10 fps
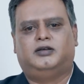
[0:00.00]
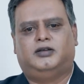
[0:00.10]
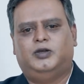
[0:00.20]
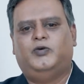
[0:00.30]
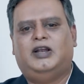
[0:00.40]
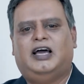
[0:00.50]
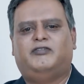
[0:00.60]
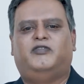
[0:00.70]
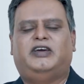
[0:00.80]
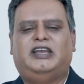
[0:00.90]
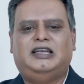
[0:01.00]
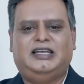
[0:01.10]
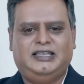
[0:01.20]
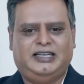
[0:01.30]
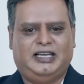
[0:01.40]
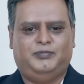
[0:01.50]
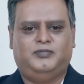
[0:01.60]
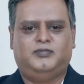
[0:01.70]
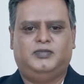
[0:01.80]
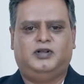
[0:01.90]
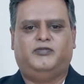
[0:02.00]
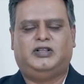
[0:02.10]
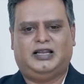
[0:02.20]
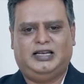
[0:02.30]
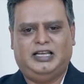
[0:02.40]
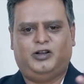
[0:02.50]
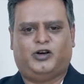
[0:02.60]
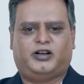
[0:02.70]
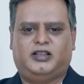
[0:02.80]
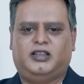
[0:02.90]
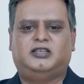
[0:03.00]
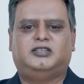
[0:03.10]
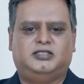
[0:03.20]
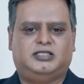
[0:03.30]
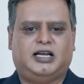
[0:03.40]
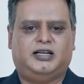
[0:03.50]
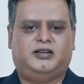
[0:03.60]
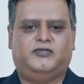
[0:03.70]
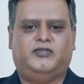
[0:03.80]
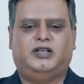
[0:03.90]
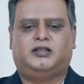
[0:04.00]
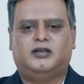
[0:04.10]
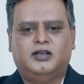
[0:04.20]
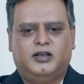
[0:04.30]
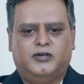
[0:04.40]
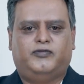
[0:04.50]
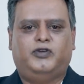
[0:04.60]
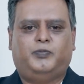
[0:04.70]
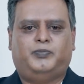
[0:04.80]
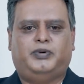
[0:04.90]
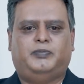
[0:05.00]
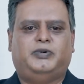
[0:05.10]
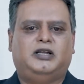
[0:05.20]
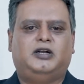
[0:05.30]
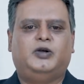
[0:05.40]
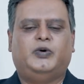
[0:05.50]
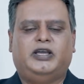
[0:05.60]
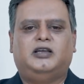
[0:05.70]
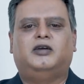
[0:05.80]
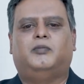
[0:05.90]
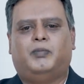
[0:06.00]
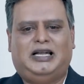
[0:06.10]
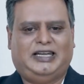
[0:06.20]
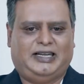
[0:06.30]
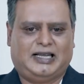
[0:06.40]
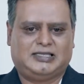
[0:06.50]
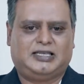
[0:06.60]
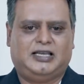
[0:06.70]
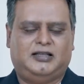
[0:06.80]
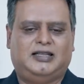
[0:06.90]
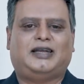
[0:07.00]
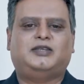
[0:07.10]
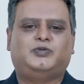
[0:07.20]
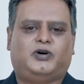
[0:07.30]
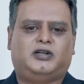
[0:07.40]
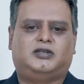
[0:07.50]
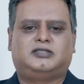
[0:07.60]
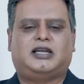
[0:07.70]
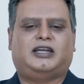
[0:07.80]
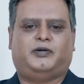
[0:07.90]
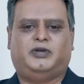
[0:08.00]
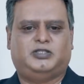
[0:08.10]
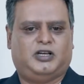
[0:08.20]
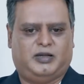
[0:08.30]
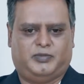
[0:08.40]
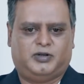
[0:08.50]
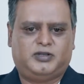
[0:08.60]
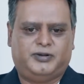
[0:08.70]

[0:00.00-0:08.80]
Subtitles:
you will have a very lean team with a lean organization chart with few people doing multitasking. That is what startup is all about.